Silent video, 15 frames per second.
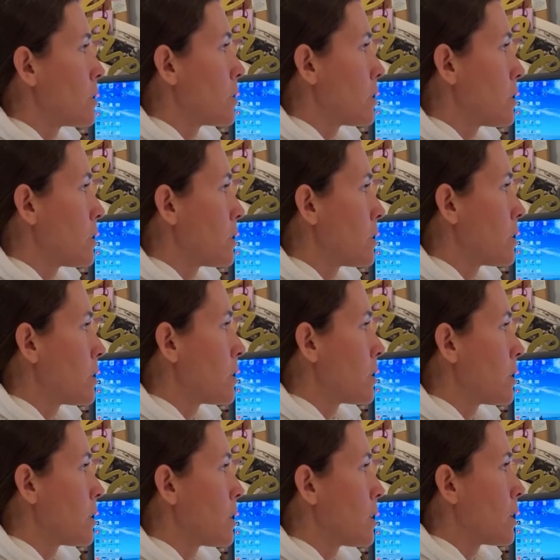Then we thought
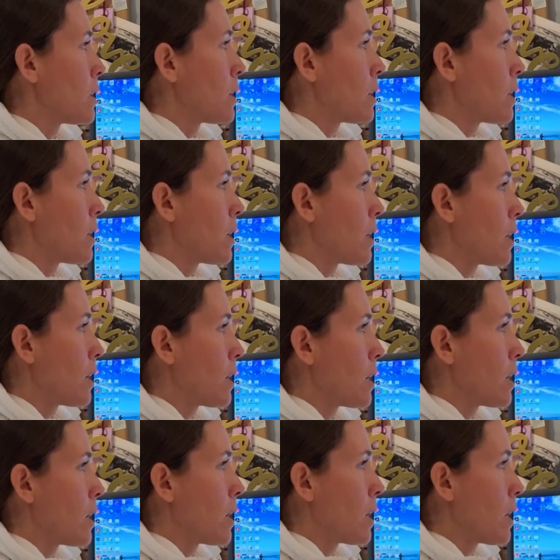that might be a nice
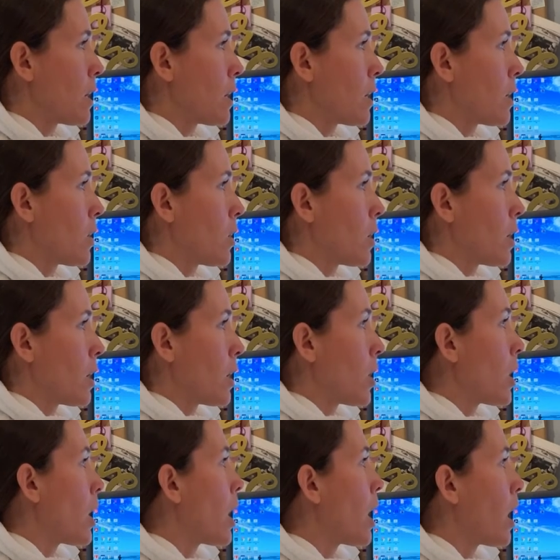place to play
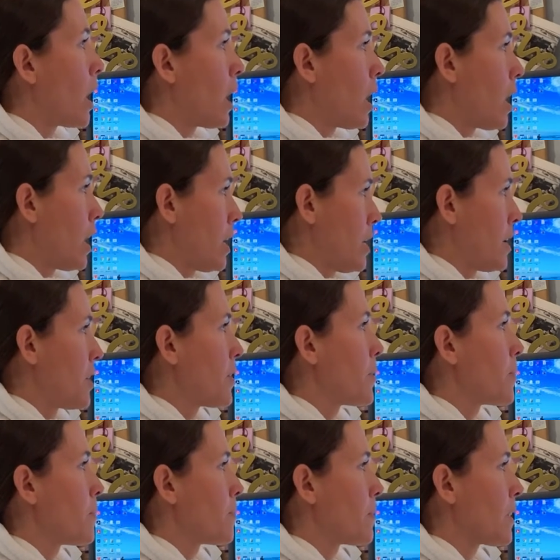games like
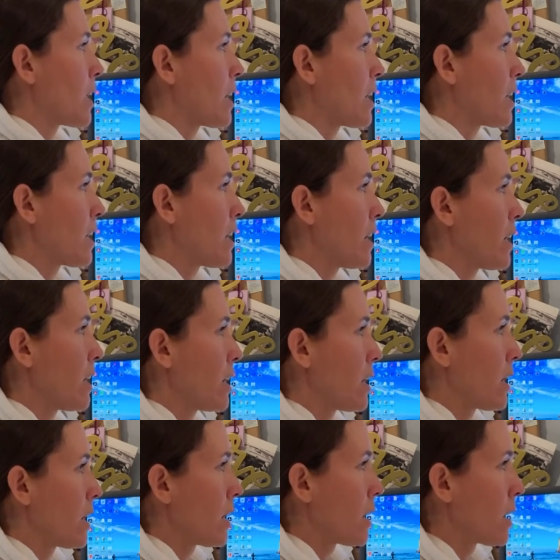tic-tac-toe or
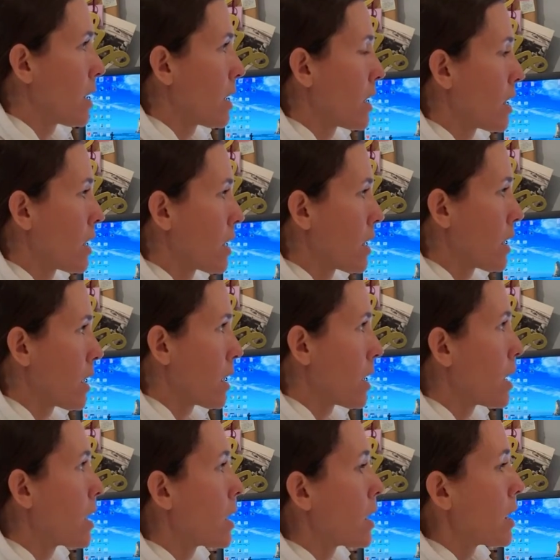hangman
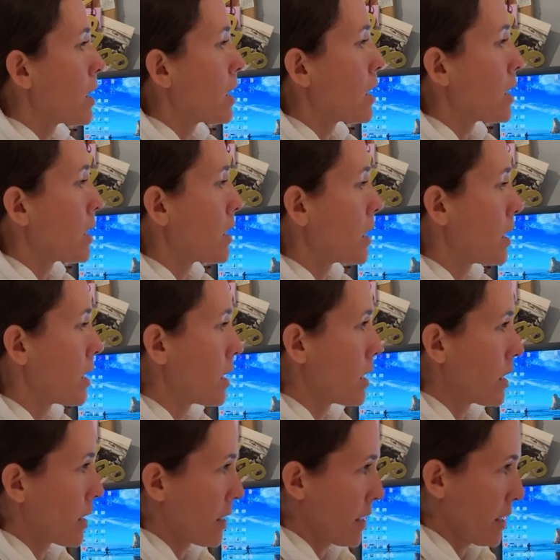or
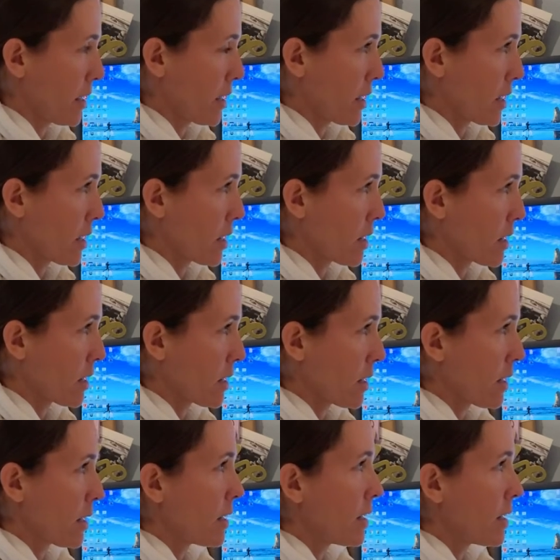scattergories.